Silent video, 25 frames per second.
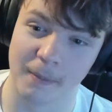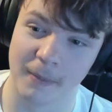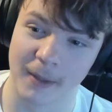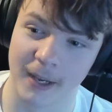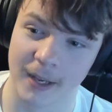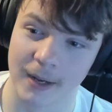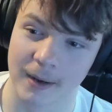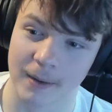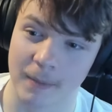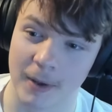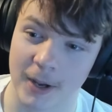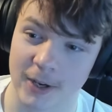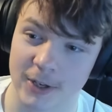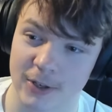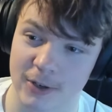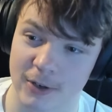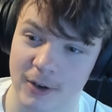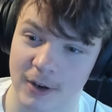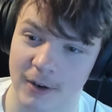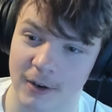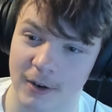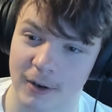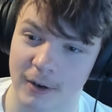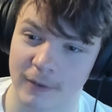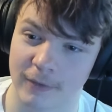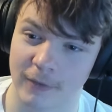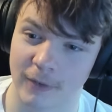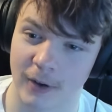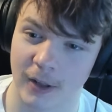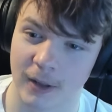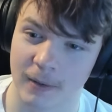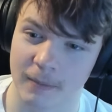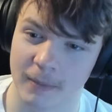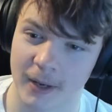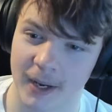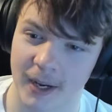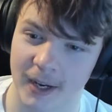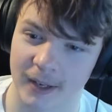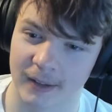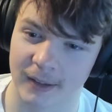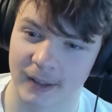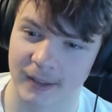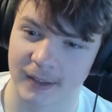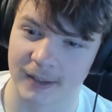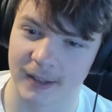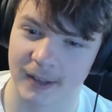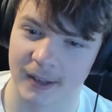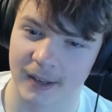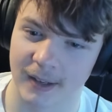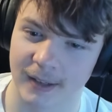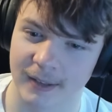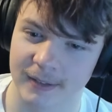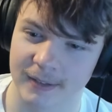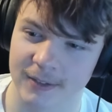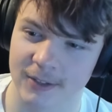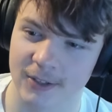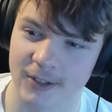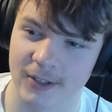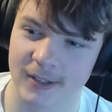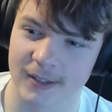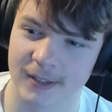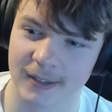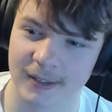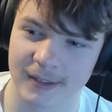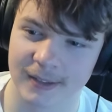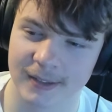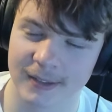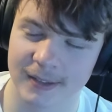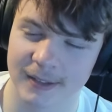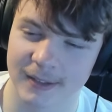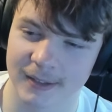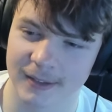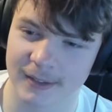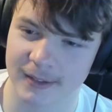the animation on her falling back like that. Jesus.